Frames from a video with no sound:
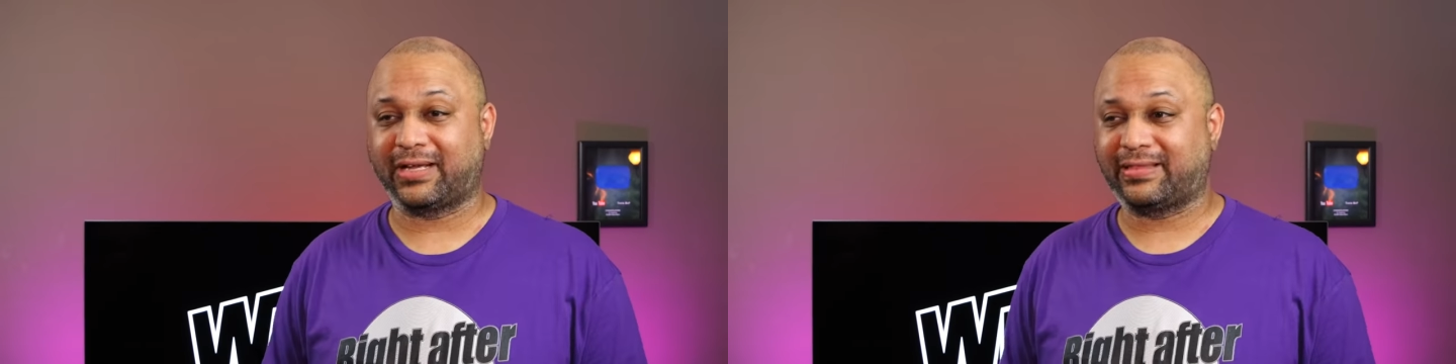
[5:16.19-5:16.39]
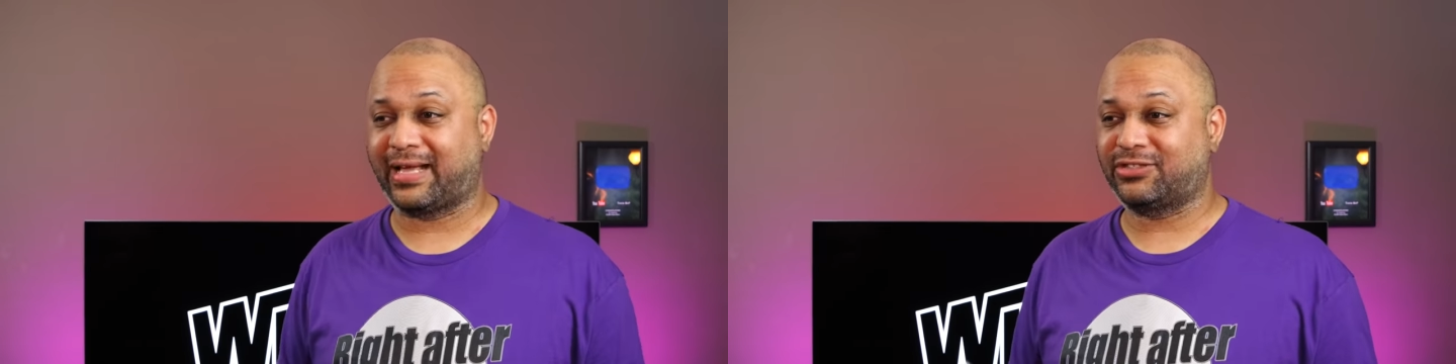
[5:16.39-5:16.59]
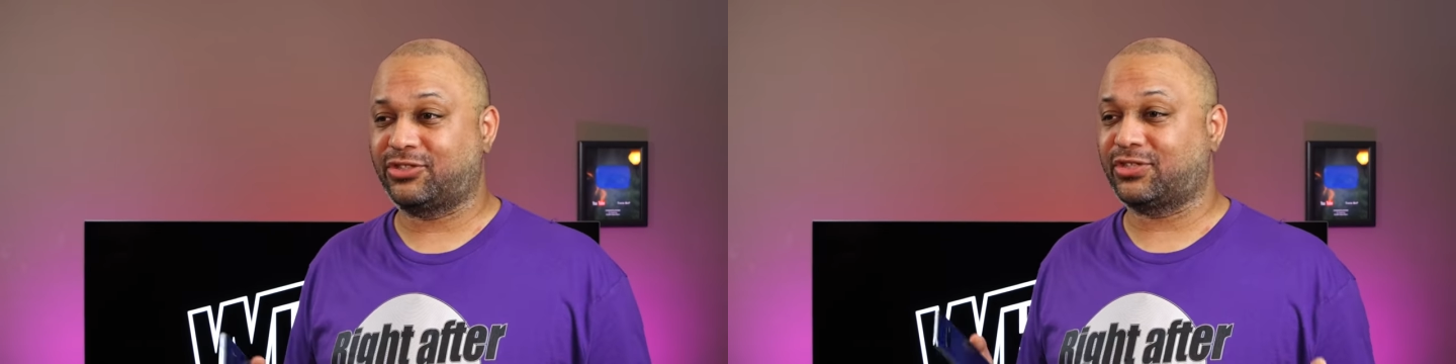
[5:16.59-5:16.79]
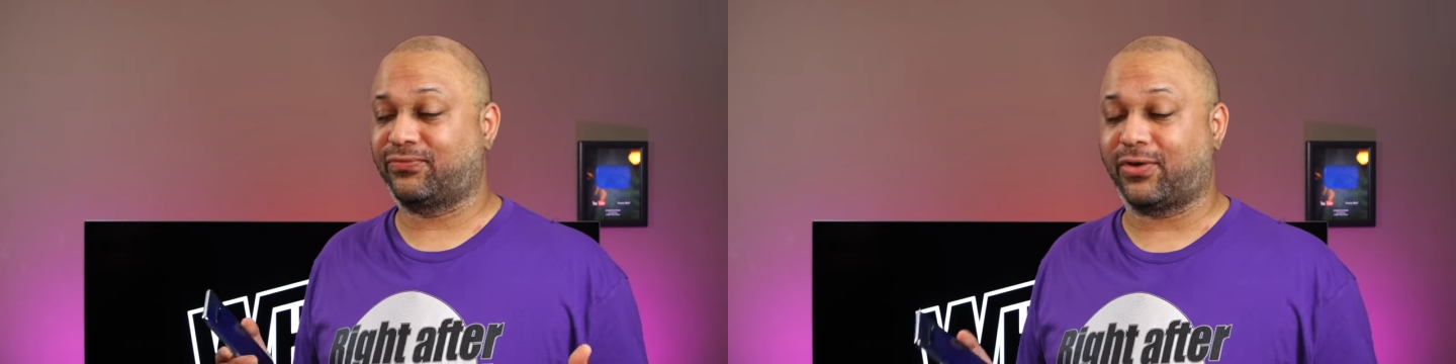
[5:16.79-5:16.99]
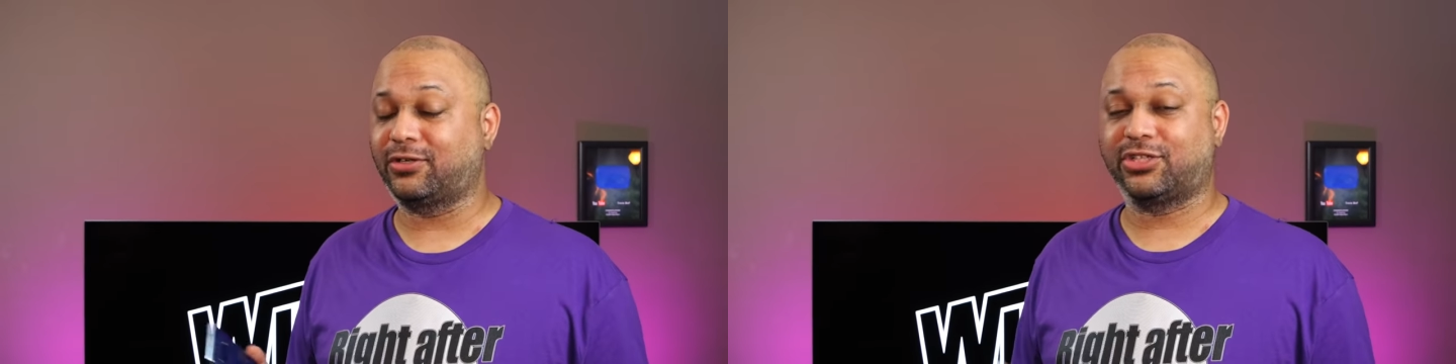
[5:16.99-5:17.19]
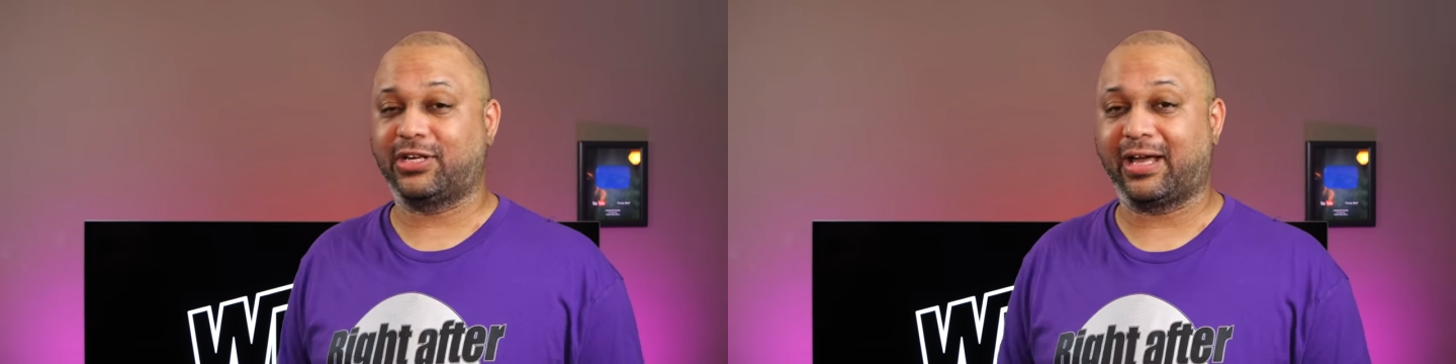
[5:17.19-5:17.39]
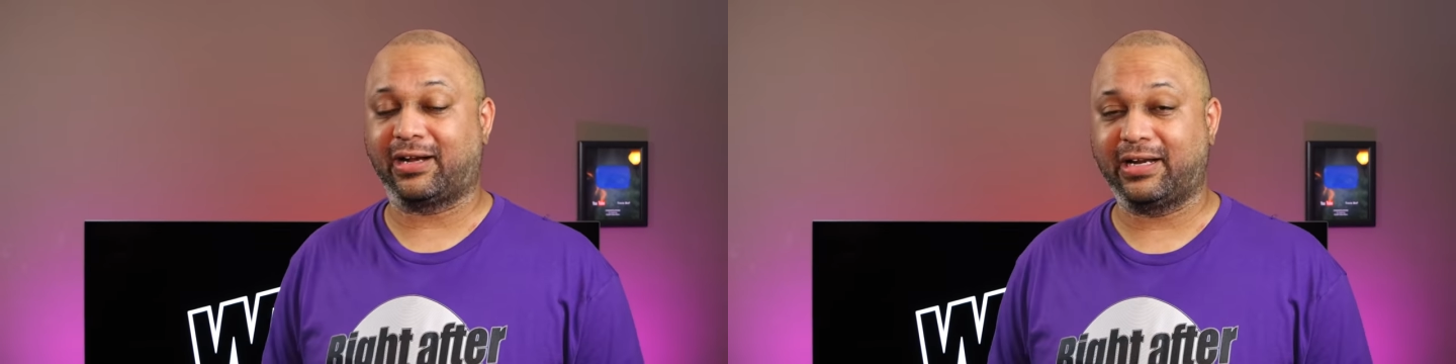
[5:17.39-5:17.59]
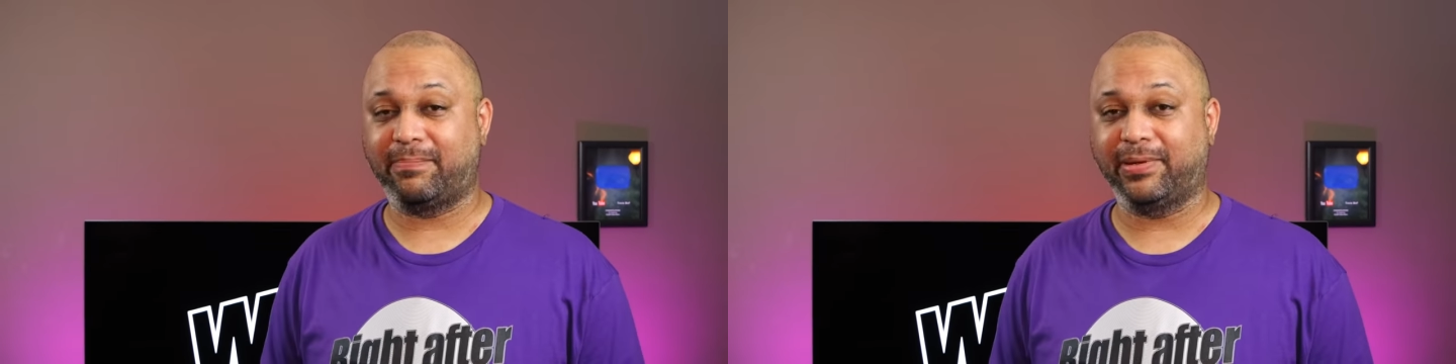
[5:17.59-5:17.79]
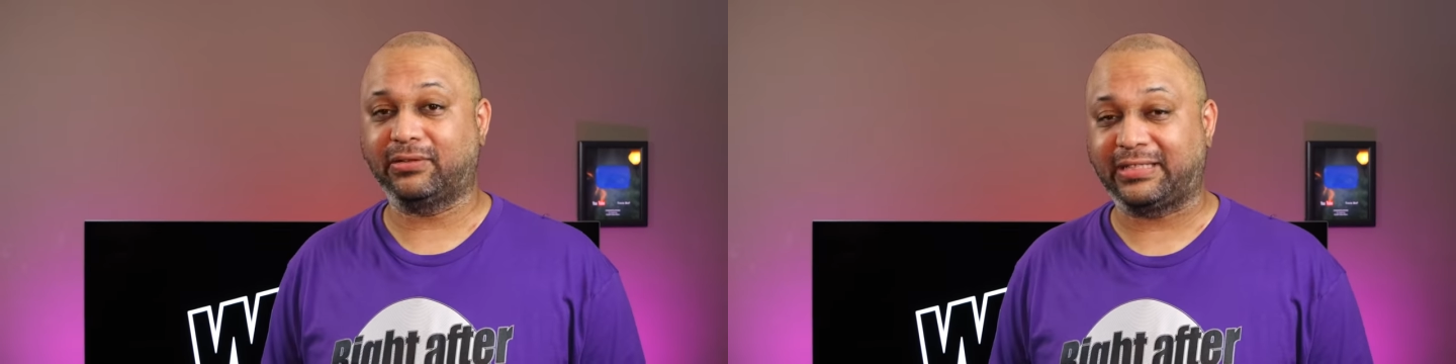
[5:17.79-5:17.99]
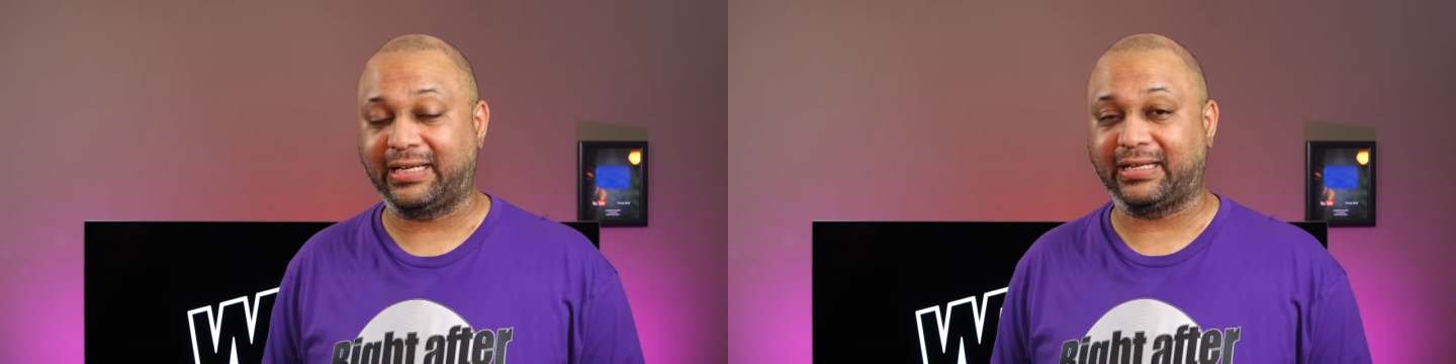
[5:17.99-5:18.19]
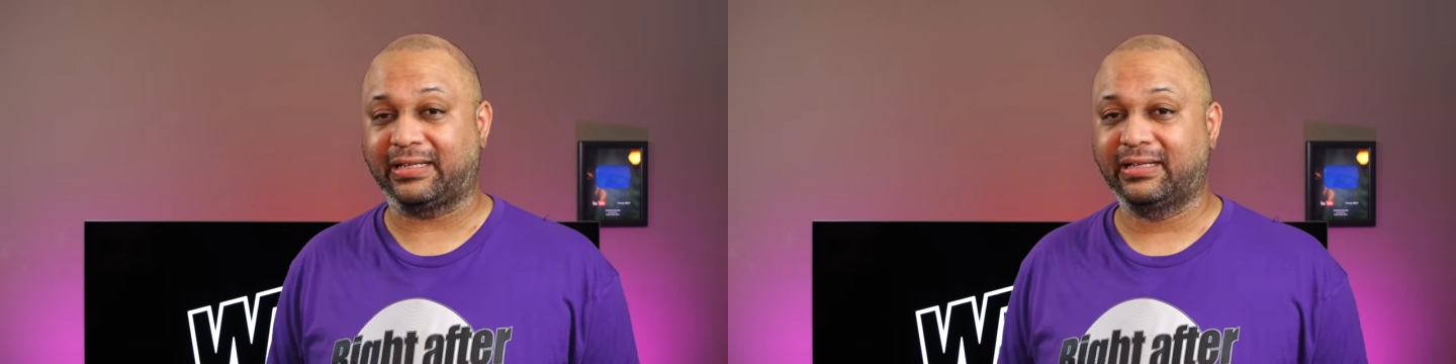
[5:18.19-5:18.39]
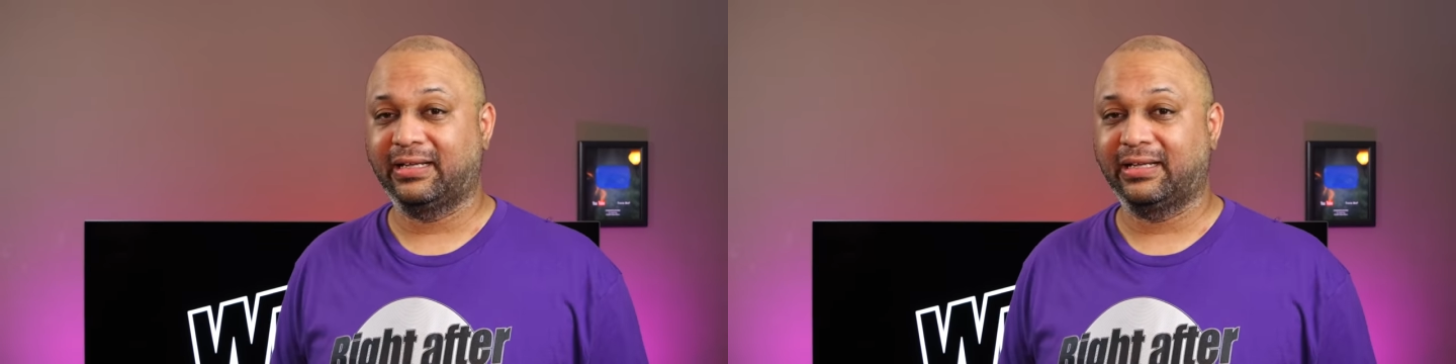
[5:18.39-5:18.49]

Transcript: Like, that's just functionality built in.